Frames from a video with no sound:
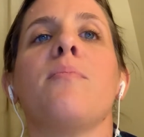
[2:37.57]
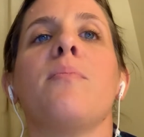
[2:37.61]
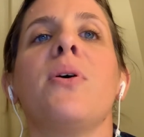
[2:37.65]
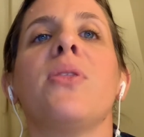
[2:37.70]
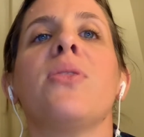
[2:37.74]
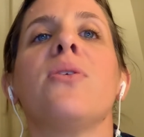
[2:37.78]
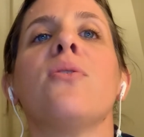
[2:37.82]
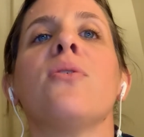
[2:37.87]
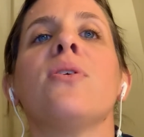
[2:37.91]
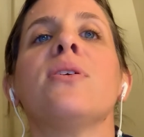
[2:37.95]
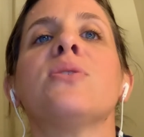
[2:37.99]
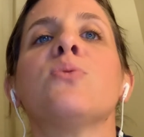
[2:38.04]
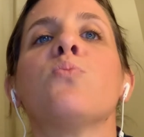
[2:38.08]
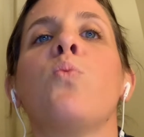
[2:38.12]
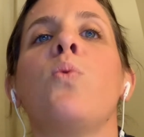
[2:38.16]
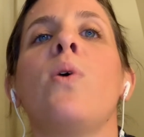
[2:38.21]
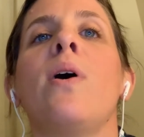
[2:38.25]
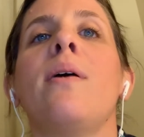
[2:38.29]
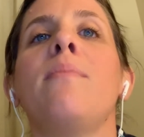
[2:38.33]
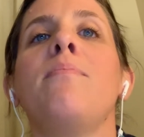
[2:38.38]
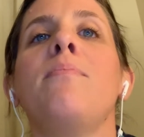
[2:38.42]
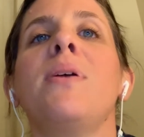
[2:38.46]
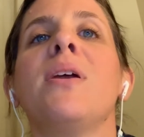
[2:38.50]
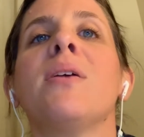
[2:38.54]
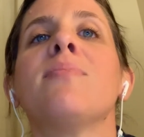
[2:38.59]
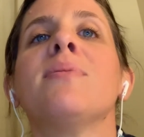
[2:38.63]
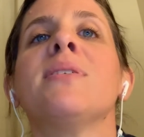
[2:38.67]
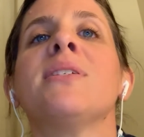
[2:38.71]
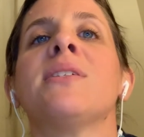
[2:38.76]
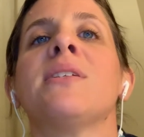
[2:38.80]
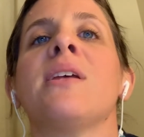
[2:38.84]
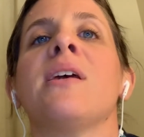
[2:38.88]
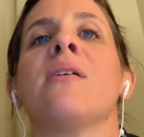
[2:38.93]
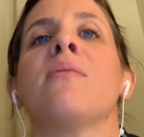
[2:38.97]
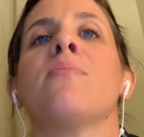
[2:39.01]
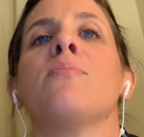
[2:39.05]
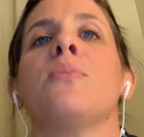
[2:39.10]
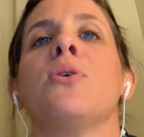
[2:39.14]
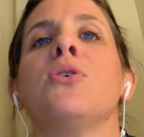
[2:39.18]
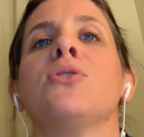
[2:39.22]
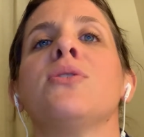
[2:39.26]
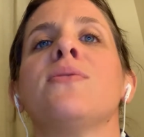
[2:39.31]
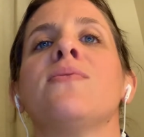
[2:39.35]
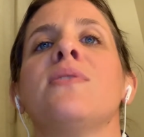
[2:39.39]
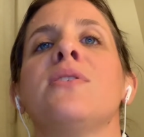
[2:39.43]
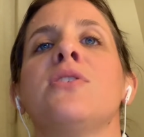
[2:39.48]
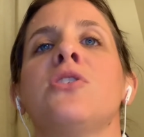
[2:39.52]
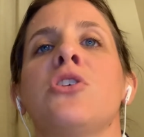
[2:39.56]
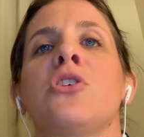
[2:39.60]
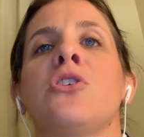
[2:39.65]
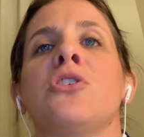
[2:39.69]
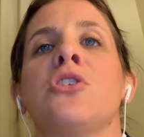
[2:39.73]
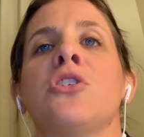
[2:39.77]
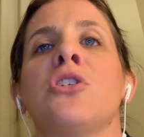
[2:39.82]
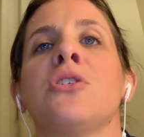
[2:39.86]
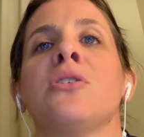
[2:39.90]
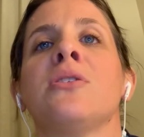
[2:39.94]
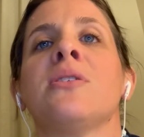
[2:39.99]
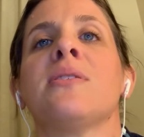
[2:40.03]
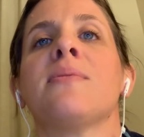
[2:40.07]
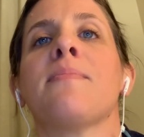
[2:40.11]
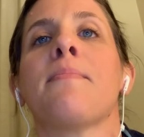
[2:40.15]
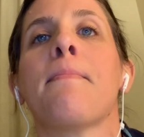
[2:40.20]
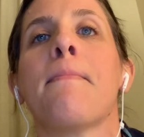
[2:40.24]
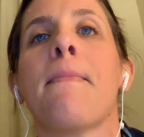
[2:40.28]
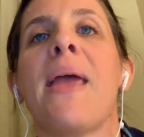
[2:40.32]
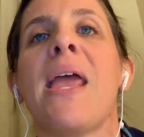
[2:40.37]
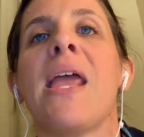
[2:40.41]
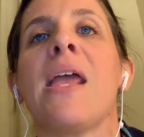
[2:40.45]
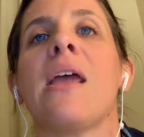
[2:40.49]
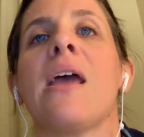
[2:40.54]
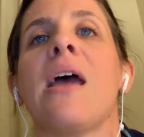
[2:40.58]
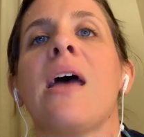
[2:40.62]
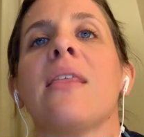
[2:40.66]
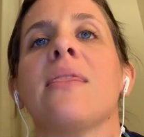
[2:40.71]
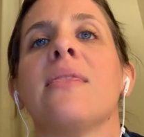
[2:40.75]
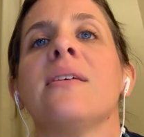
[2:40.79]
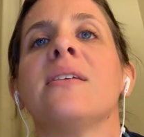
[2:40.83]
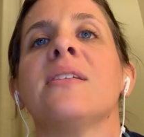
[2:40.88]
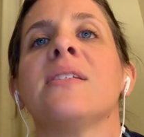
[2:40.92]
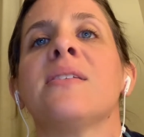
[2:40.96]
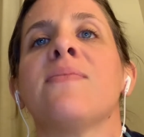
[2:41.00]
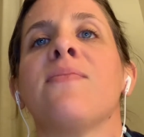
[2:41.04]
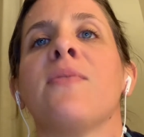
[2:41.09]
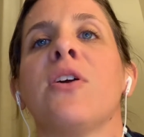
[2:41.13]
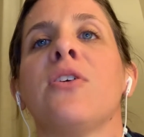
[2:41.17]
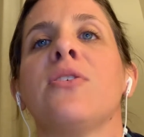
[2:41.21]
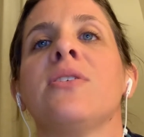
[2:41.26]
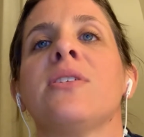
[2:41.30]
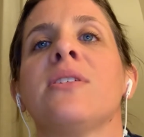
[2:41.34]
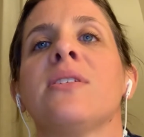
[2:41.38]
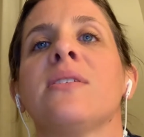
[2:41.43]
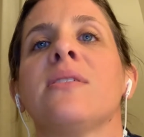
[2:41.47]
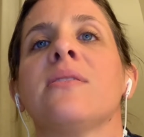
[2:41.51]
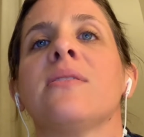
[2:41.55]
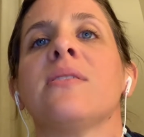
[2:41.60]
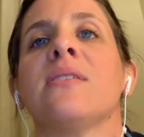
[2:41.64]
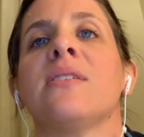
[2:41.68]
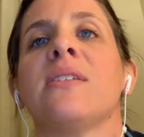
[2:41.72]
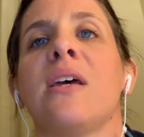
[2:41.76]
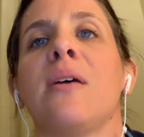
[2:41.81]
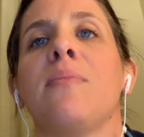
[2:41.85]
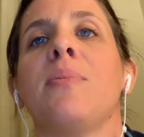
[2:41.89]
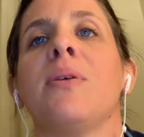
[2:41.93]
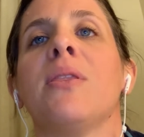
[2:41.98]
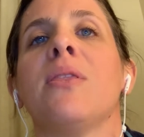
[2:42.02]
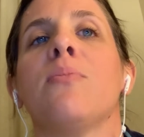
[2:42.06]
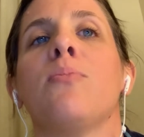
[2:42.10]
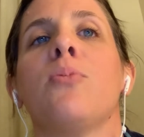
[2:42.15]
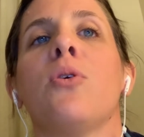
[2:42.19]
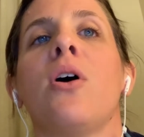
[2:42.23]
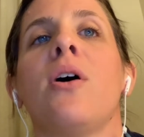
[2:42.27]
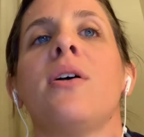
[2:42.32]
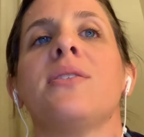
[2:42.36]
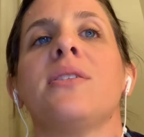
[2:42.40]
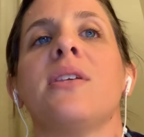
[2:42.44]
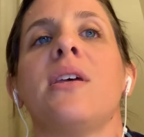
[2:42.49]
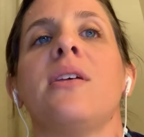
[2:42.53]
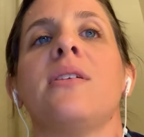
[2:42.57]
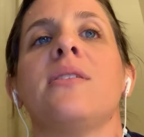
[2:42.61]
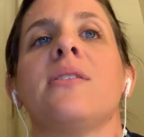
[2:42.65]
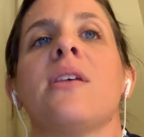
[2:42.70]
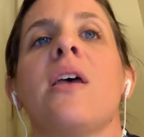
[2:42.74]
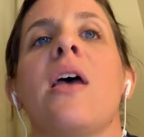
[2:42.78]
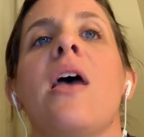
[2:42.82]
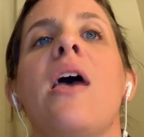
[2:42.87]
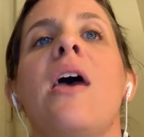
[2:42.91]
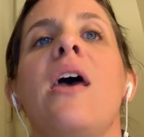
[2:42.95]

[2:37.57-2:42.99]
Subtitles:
But there is one big mistake most physicians make at this very step in the process.